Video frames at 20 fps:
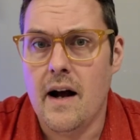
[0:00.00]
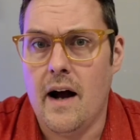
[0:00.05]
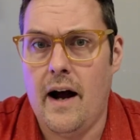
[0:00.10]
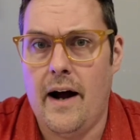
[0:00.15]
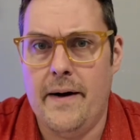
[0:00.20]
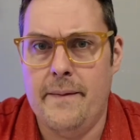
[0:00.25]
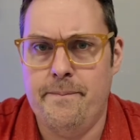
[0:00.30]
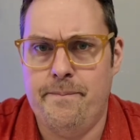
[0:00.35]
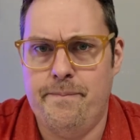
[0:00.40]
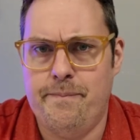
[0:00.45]

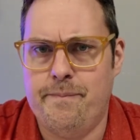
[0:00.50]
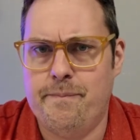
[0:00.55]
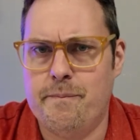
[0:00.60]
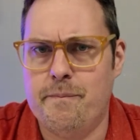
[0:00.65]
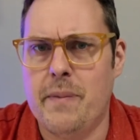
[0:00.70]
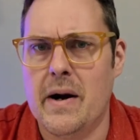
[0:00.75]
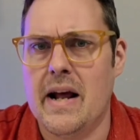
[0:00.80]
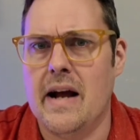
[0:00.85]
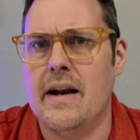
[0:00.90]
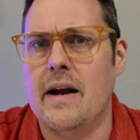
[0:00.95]

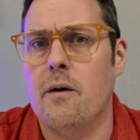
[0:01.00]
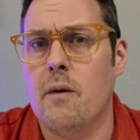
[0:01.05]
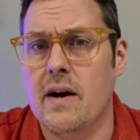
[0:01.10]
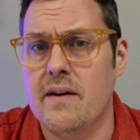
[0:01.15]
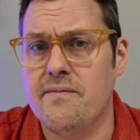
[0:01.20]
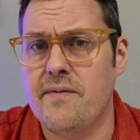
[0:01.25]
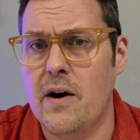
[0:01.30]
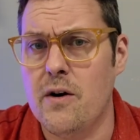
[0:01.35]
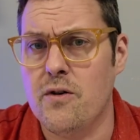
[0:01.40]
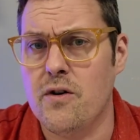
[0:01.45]
But I know
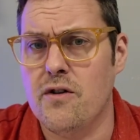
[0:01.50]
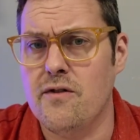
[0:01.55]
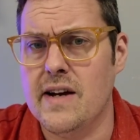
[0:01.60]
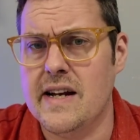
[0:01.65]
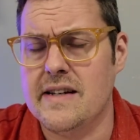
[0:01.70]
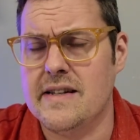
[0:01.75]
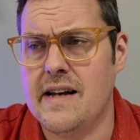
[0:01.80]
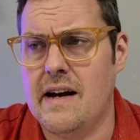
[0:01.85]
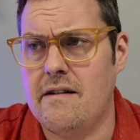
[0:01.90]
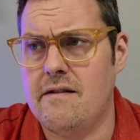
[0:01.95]
what focal
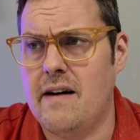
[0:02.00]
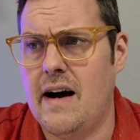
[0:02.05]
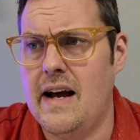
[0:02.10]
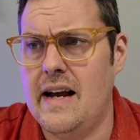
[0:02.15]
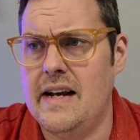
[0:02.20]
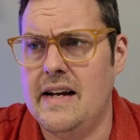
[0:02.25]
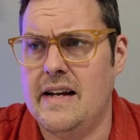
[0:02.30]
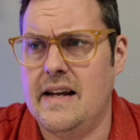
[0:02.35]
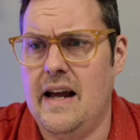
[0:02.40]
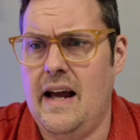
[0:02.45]
lengths I
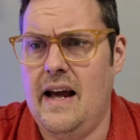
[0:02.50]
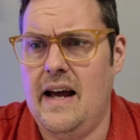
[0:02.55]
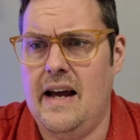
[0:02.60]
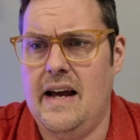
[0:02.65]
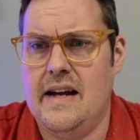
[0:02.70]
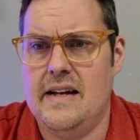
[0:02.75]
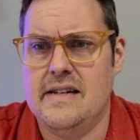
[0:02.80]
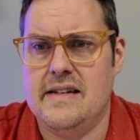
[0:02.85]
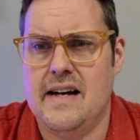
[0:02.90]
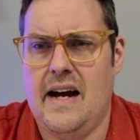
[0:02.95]
like,
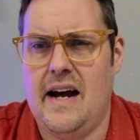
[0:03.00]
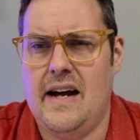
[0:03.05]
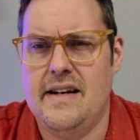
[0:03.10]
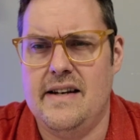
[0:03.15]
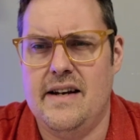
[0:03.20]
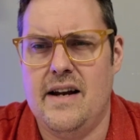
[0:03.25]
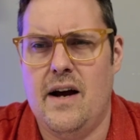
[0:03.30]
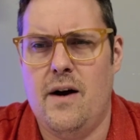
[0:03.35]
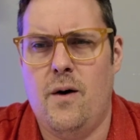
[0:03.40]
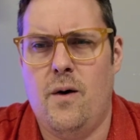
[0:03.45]
and I
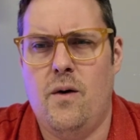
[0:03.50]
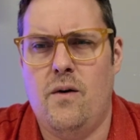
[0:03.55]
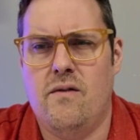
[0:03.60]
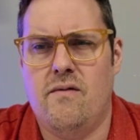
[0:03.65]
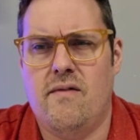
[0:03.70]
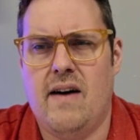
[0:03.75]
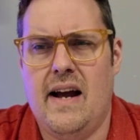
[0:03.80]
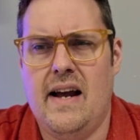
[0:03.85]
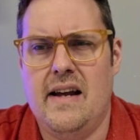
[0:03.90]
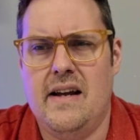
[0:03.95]

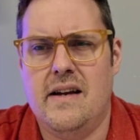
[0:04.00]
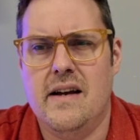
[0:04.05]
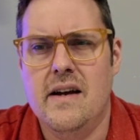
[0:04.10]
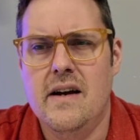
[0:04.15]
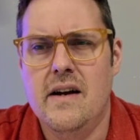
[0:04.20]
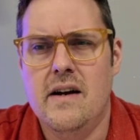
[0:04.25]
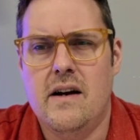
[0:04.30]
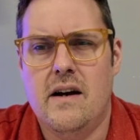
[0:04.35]
know like